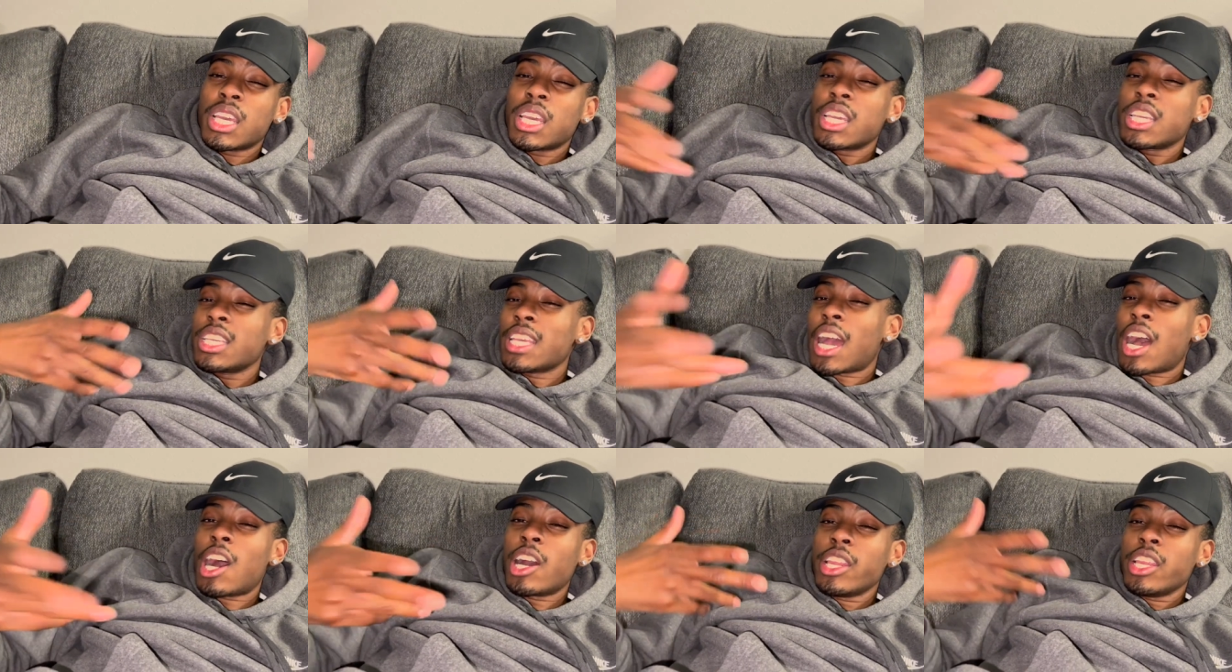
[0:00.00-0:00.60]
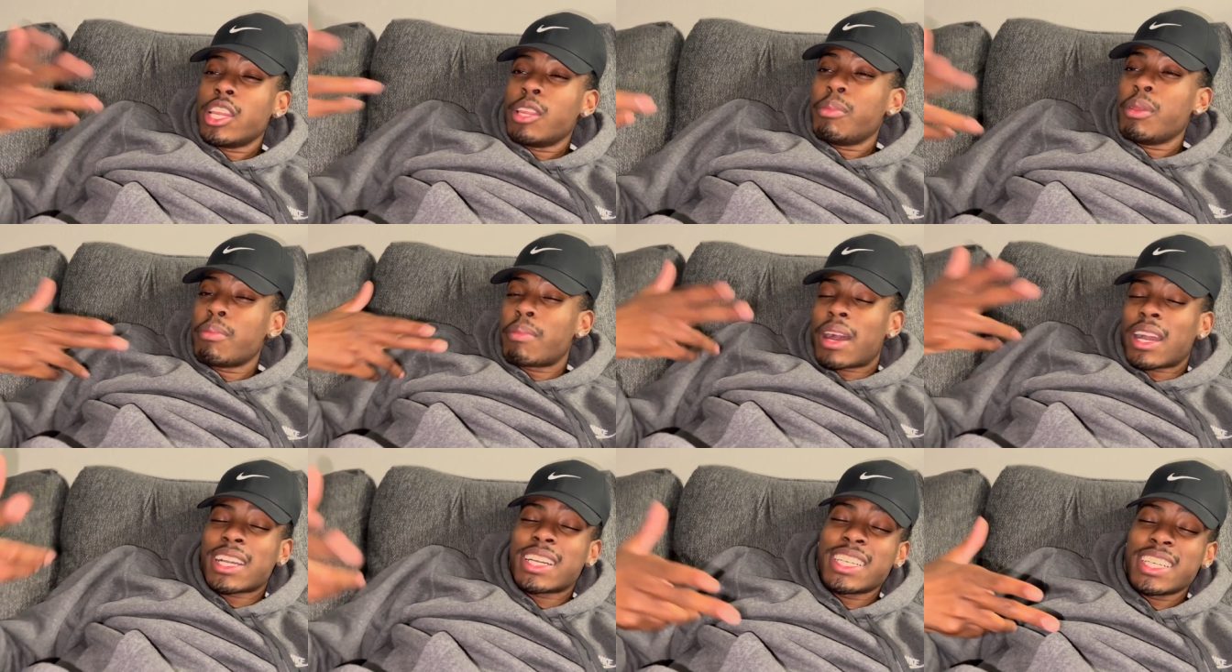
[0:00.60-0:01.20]
Y'all need to be
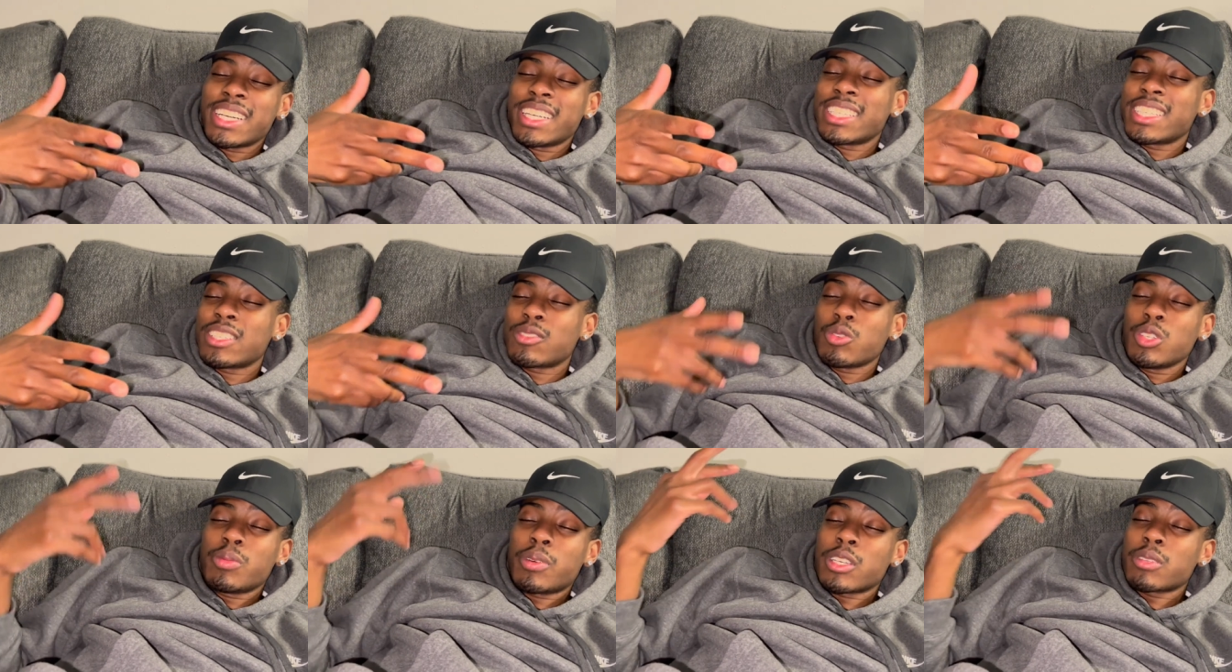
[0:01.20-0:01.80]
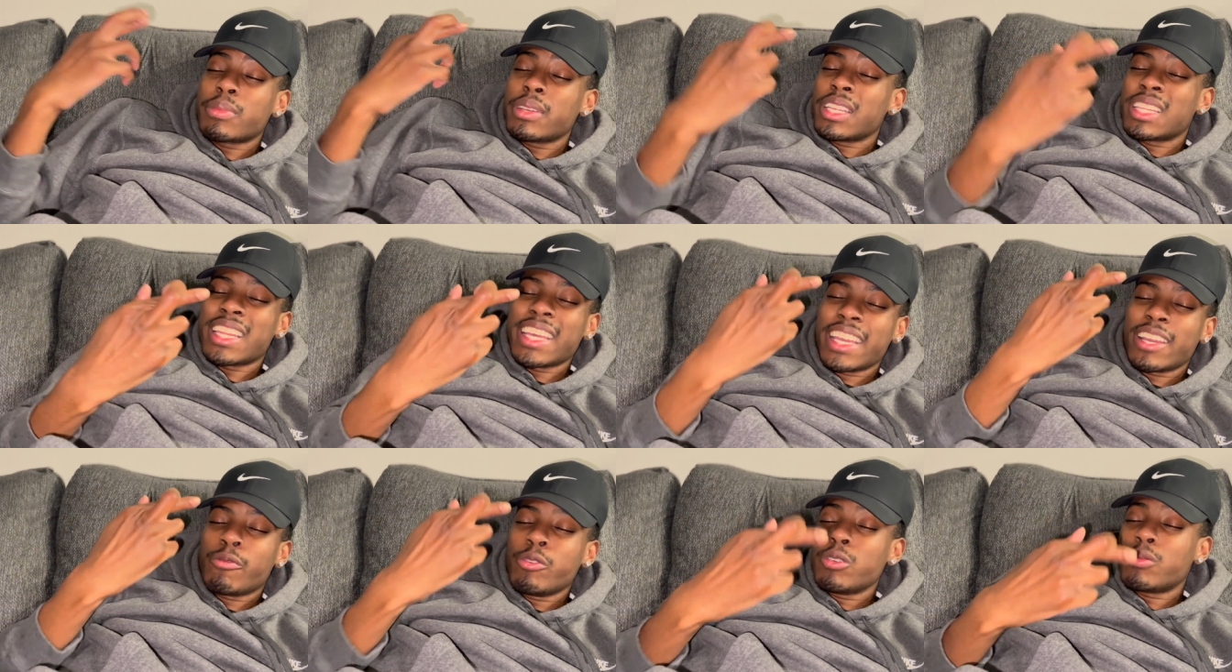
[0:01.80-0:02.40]
my cousins. We supposed to be
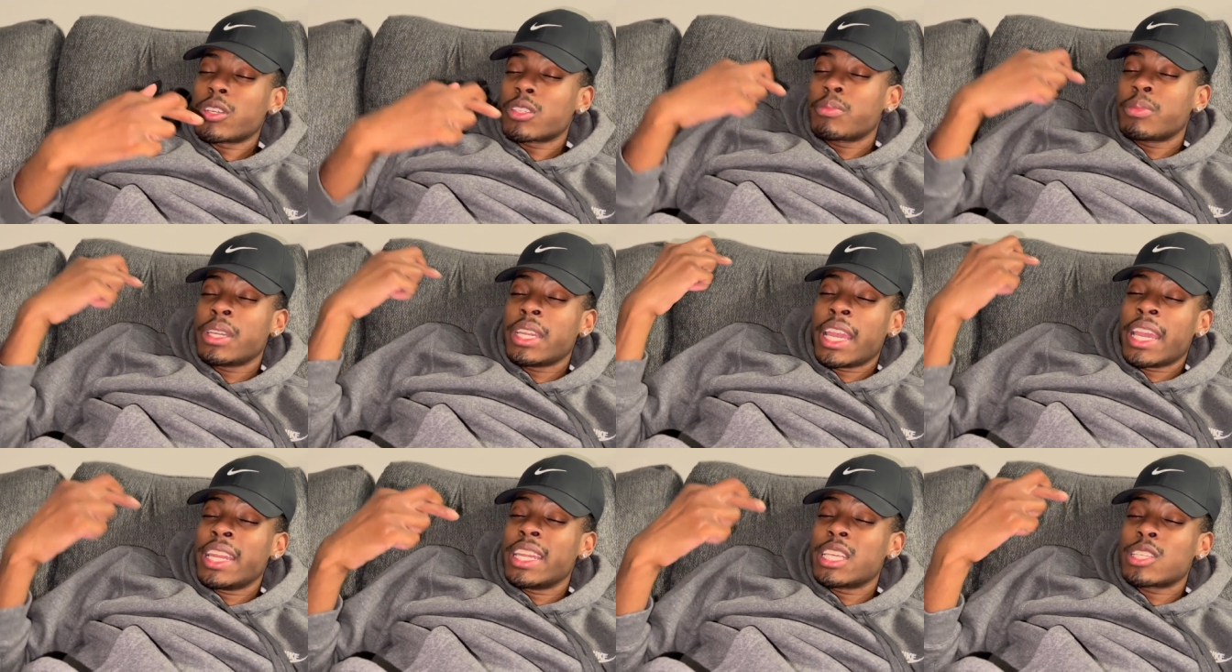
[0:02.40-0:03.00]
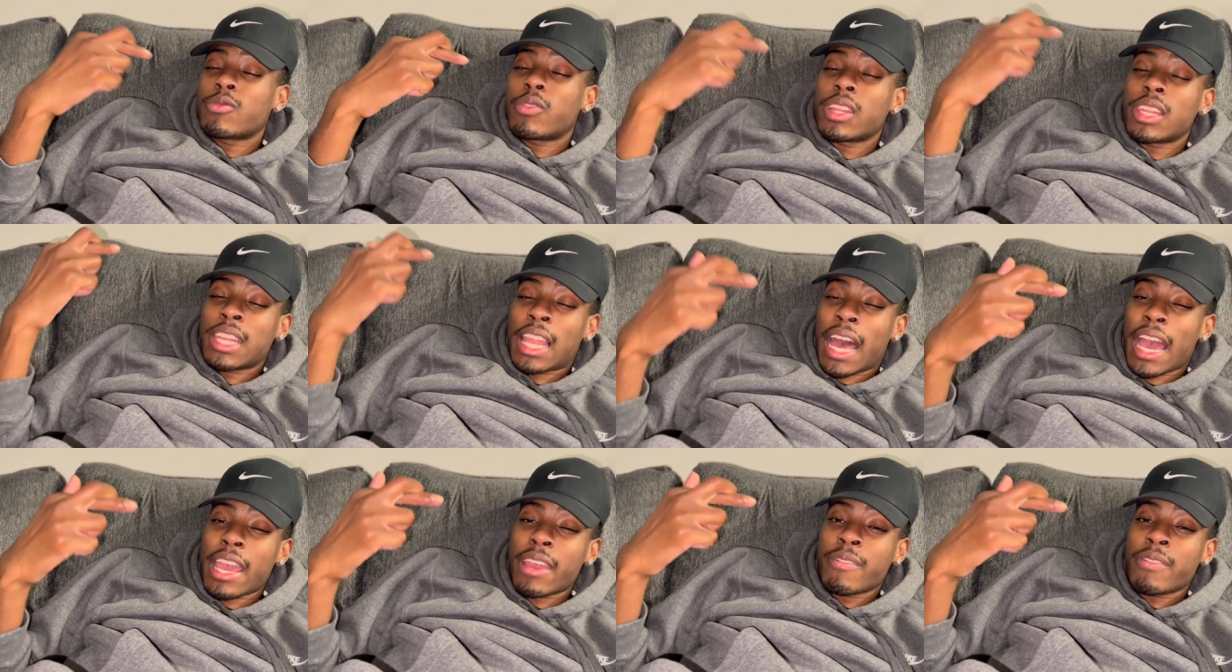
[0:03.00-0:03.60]
linked. We supposed to be in this for
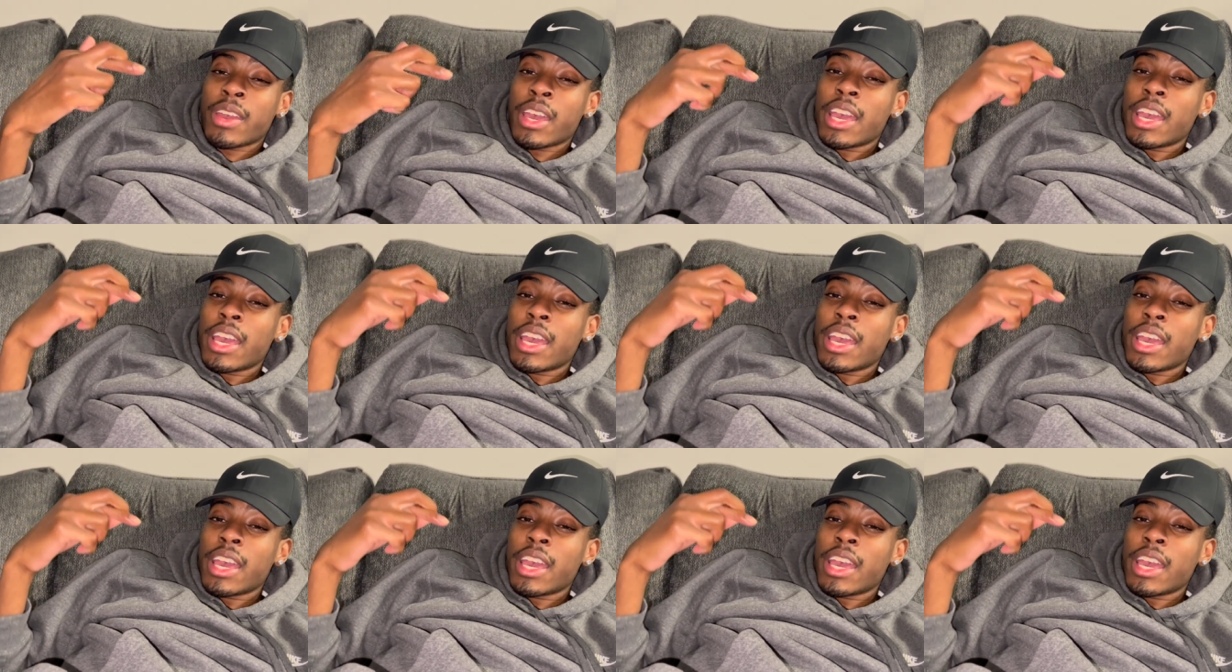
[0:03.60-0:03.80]
life.